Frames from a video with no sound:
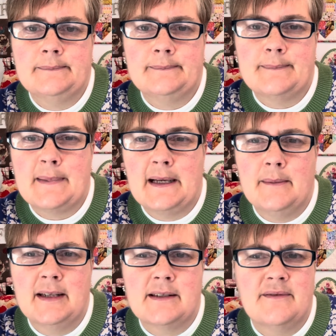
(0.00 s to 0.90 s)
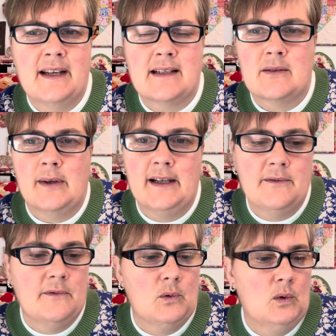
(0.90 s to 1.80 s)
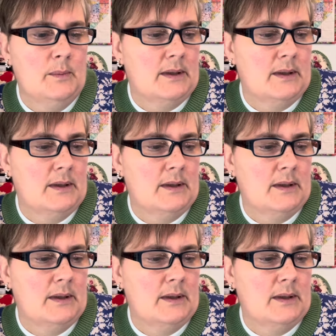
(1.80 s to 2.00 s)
maybe had to fax away a form,